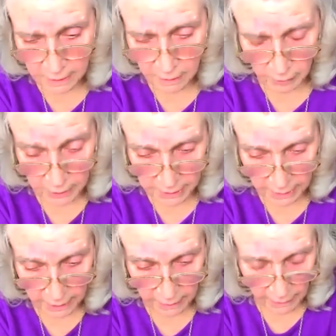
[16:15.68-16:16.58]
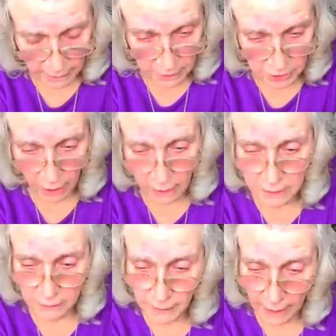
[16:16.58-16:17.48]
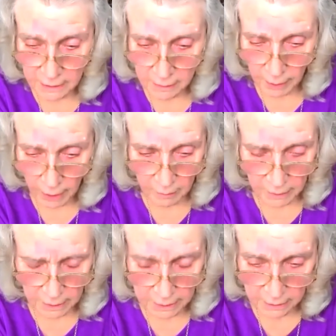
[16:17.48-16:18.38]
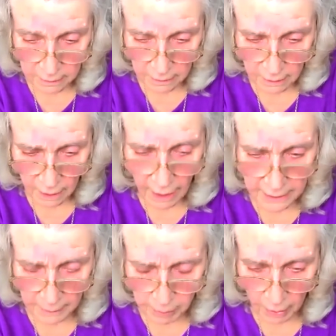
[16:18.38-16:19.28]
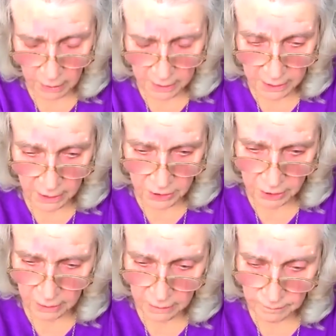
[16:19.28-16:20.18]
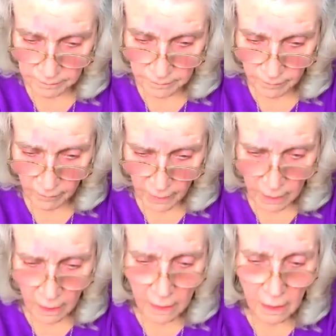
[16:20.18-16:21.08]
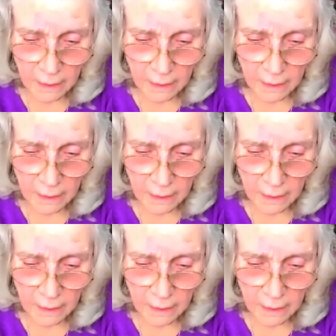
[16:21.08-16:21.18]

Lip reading: that was in charge of that department, and the politician. And I